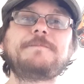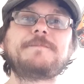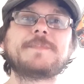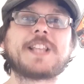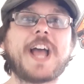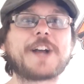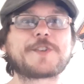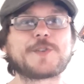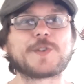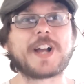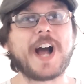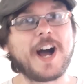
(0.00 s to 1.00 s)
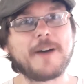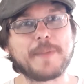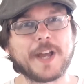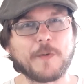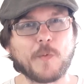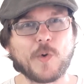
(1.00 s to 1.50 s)
the actual
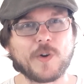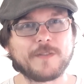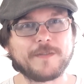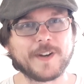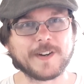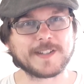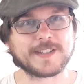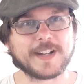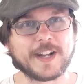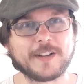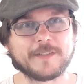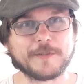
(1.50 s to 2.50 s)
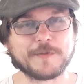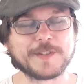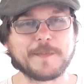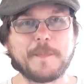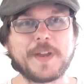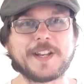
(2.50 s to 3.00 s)
combat warfare style of it was
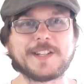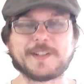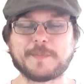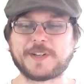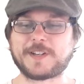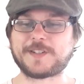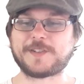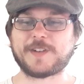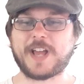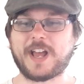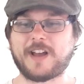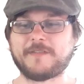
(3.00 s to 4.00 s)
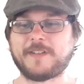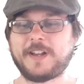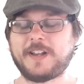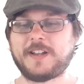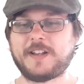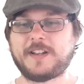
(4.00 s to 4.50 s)
amazing because you'd have
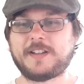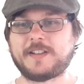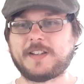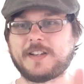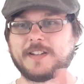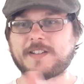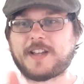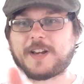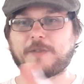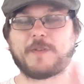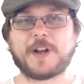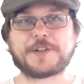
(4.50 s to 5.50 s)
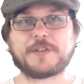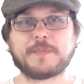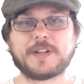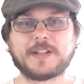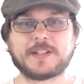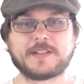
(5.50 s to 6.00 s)
these like
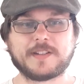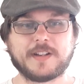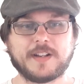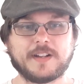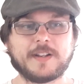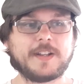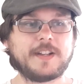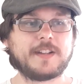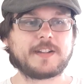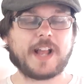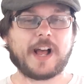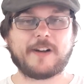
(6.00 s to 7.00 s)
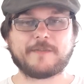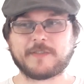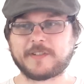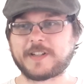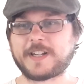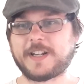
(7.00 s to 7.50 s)
regiments and
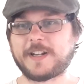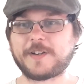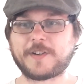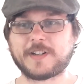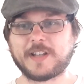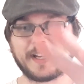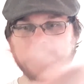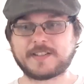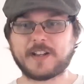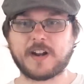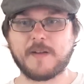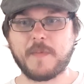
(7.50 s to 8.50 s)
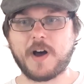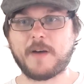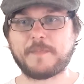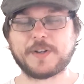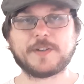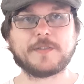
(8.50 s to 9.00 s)
cavalry, and you could like set them
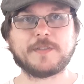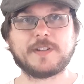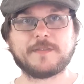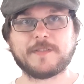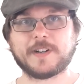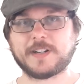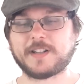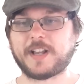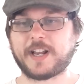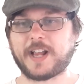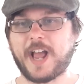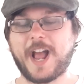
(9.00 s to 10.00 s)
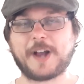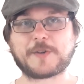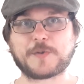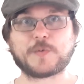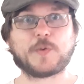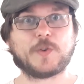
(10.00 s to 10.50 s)
up and do different like
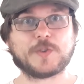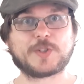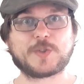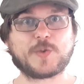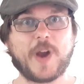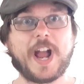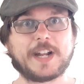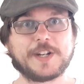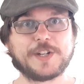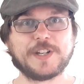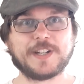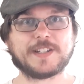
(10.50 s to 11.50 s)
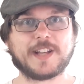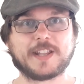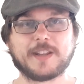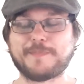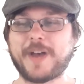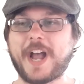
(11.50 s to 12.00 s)
actual strategies
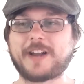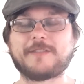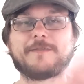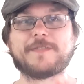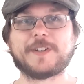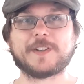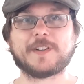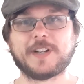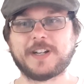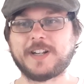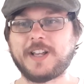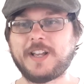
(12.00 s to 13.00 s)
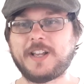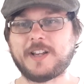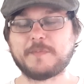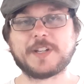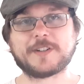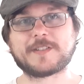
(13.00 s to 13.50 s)
on the battlefield. And
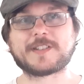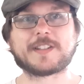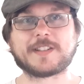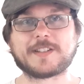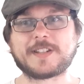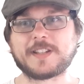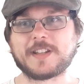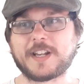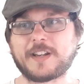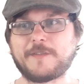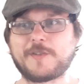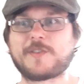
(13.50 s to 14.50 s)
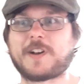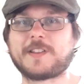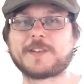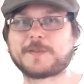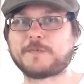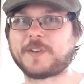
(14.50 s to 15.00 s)
it'd be interesting to see like if you tried
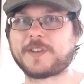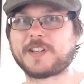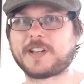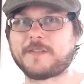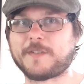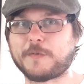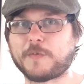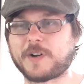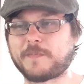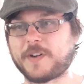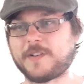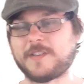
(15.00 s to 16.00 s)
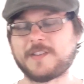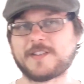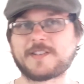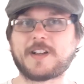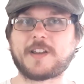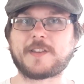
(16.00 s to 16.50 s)
this one thing, if it worked better than
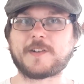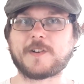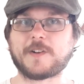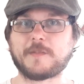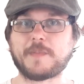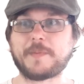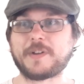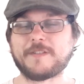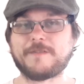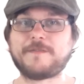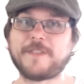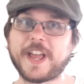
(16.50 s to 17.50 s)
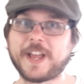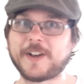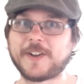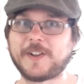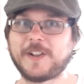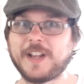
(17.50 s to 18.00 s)
this other, or maybe it'd
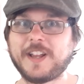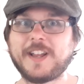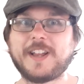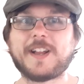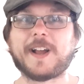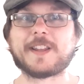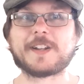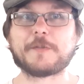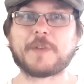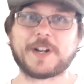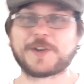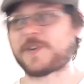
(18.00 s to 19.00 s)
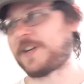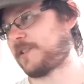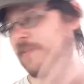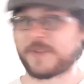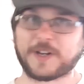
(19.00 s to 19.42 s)
fail, and then you want to try something